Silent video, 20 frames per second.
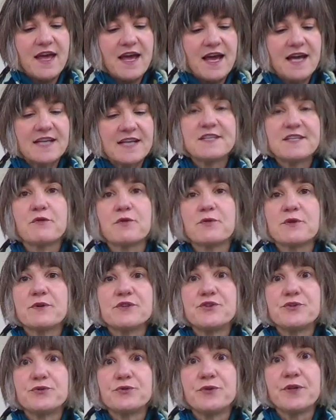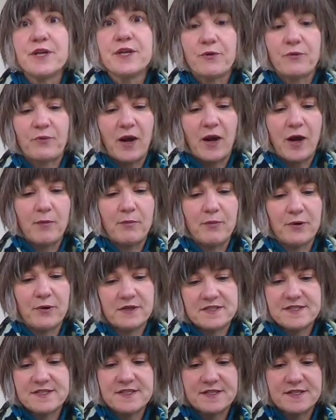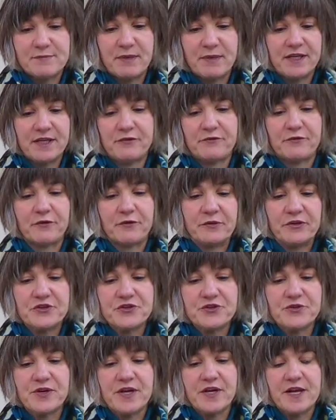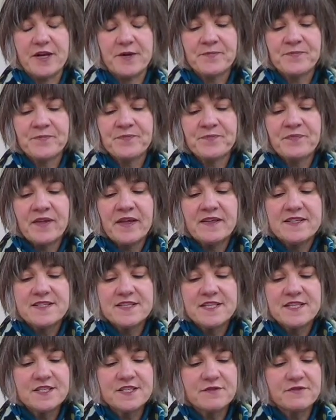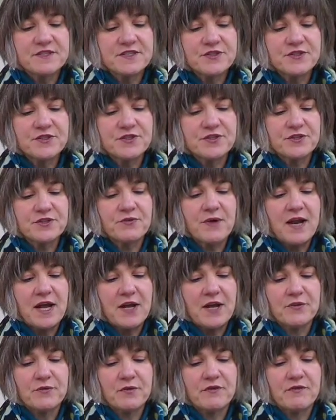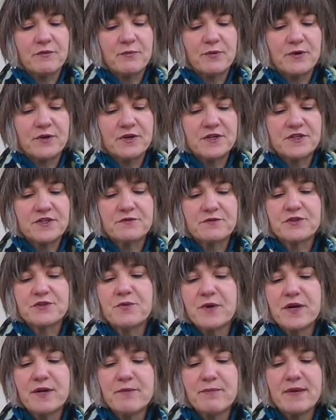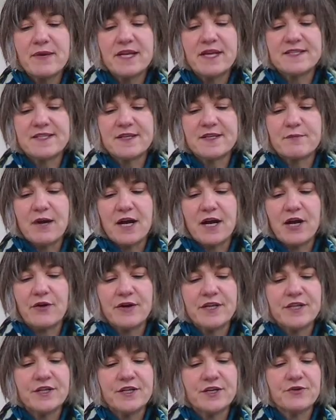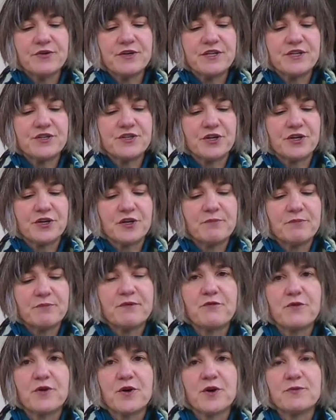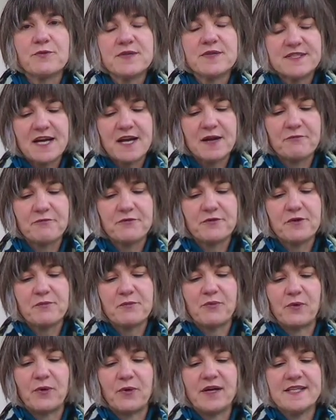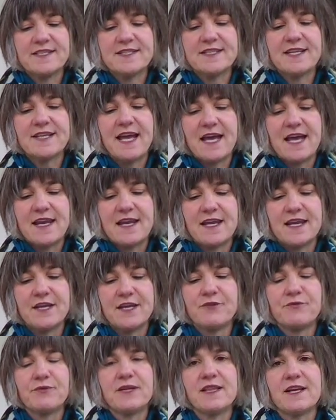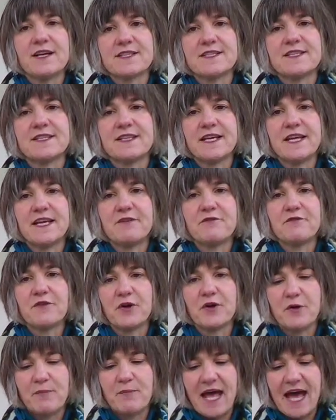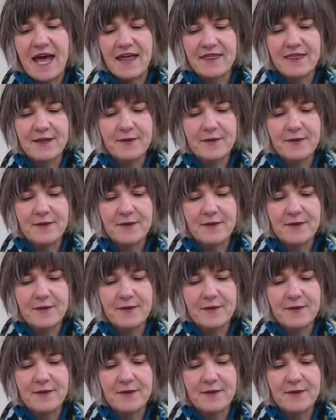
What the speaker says: as if it were Julia Roberts suspended from the tree. The 6 of us stood around the river birch for 20 minutes admiring the creature before it was time for the boys to head in reluctantly for a bath.